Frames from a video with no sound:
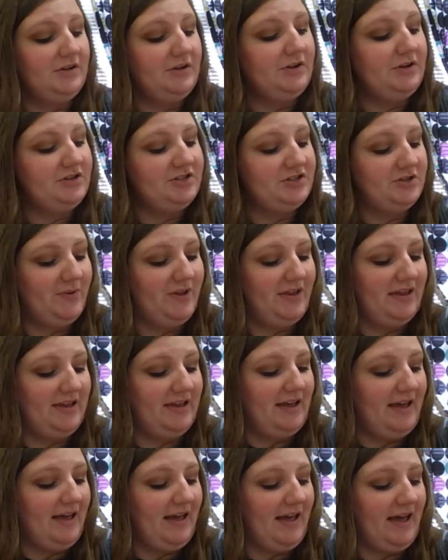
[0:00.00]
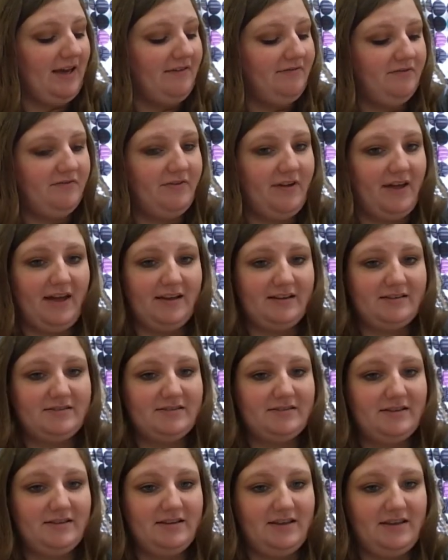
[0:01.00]
So we get f of x
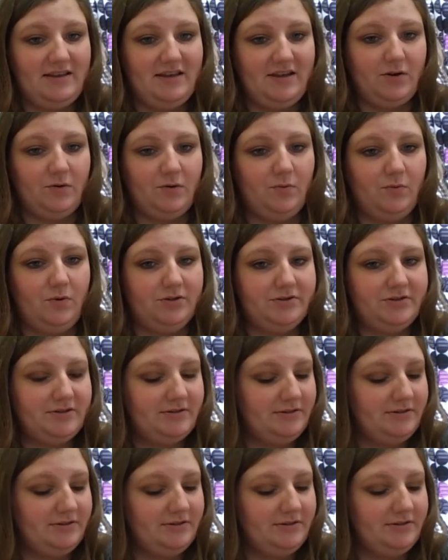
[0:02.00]
equals,